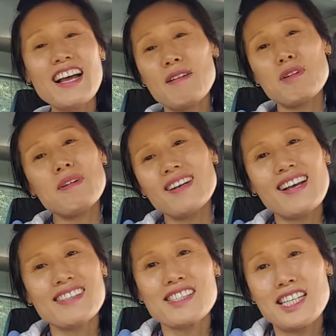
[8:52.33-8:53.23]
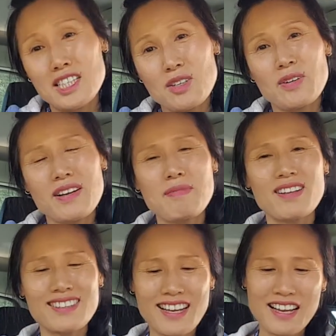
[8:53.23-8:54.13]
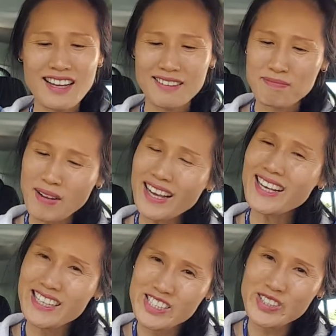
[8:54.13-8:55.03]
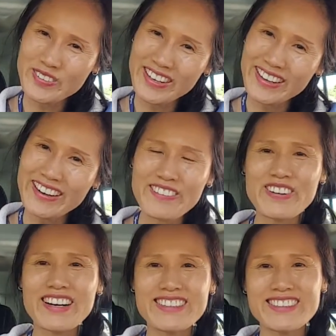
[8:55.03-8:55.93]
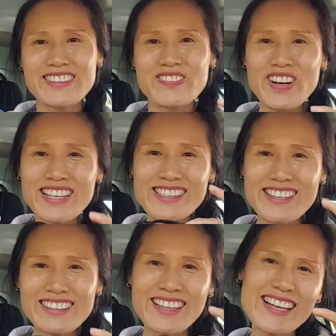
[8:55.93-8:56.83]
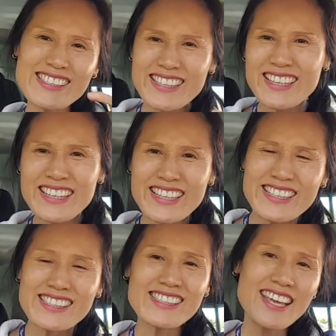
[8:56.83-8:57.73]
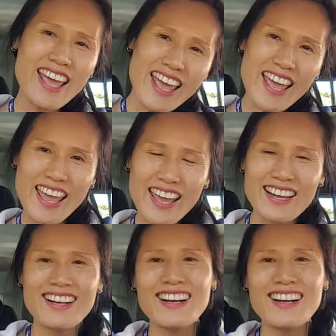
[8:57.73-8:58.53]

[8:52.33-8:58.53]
Everybody has a history, but my history about my sunglasses. Yay!